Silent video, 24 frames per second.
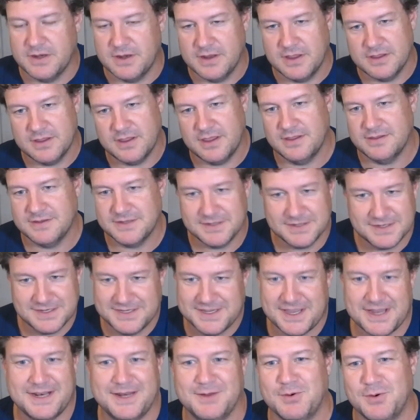I mean, this
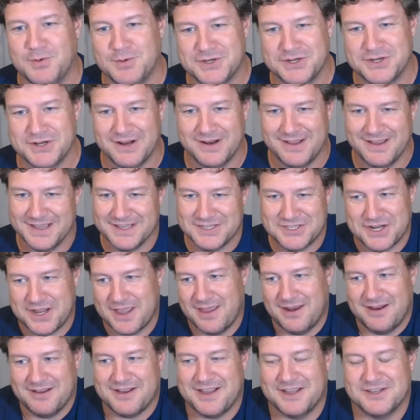is exactly what we try to
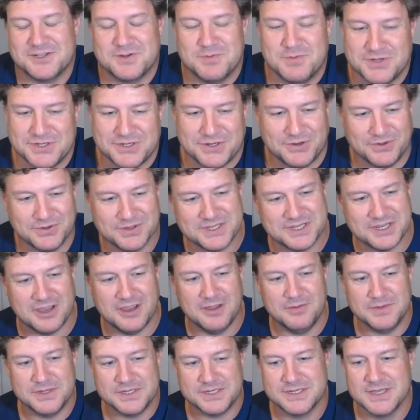educate our customers on all the
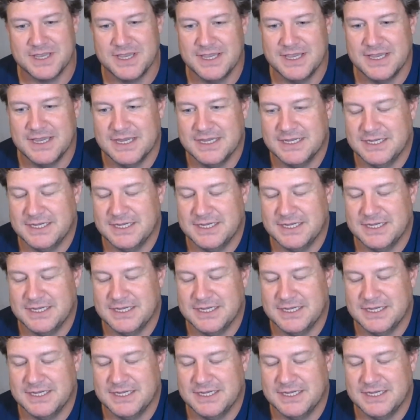time is